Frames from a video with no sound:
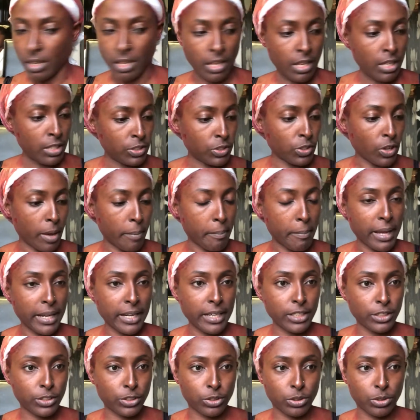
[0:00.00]
So I
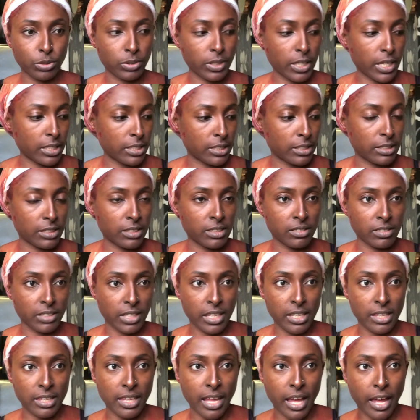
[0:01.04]
managed to still
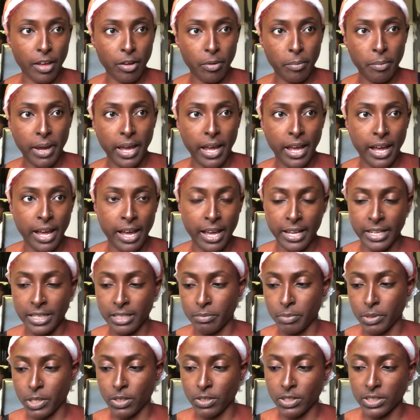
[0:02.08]
get dye on my hand,
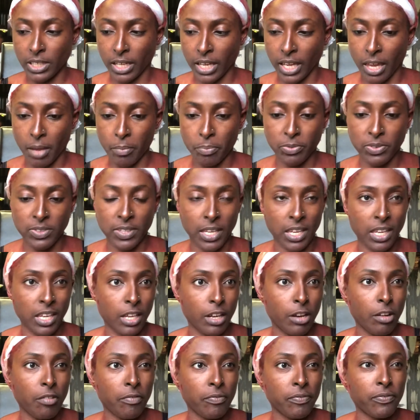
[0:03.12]
because I kept taking
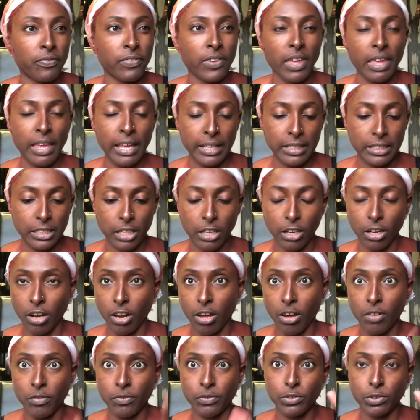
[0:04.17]
off the
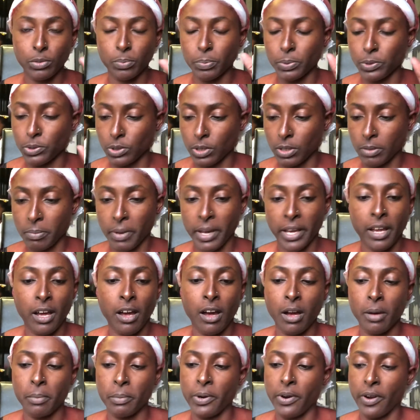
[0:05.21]
gloves to put on my
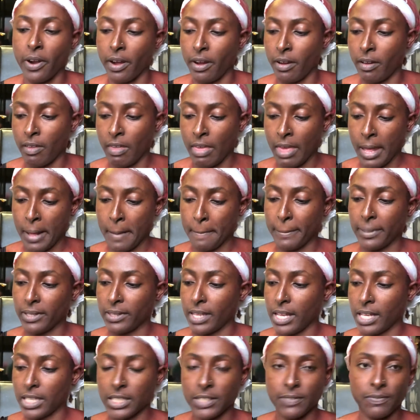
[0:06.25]
camera, but
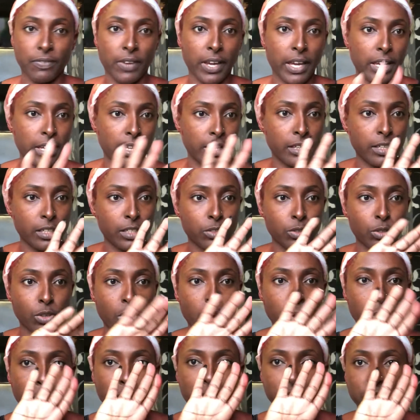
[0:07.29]
that's fine. It will
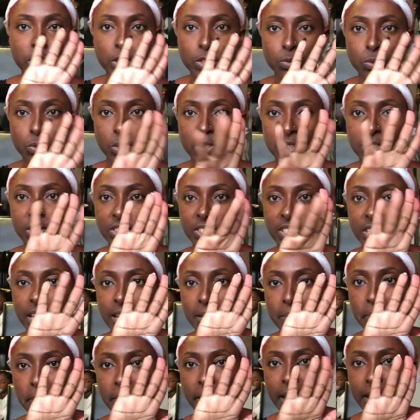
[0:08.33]
come off. This one is not that
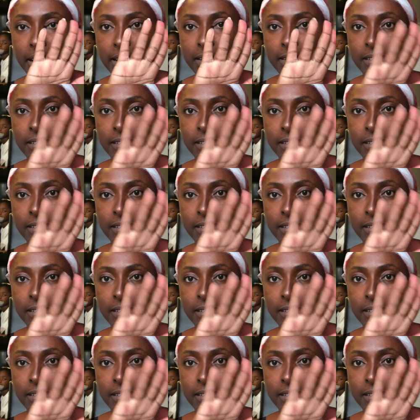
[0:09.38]
bad.